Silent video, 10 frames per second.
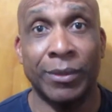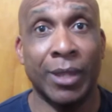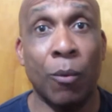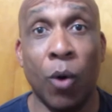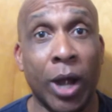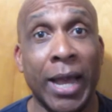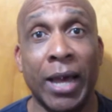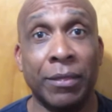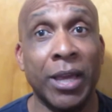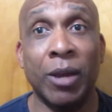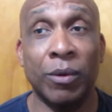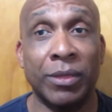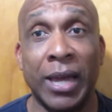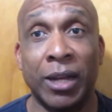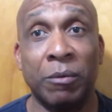They walk out there
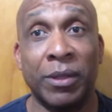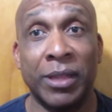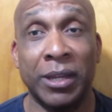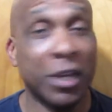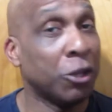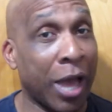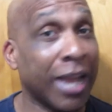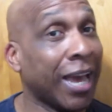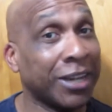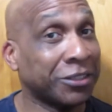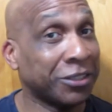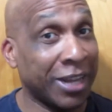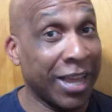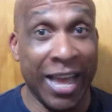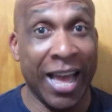without with a I got a
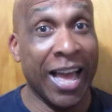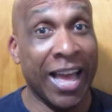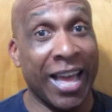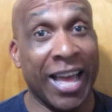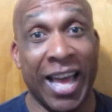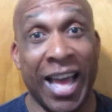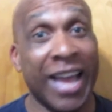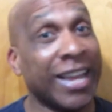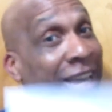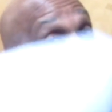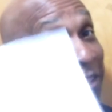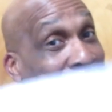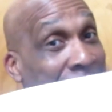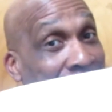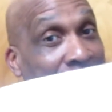I got a
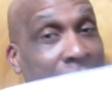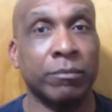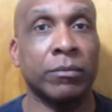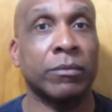certificate,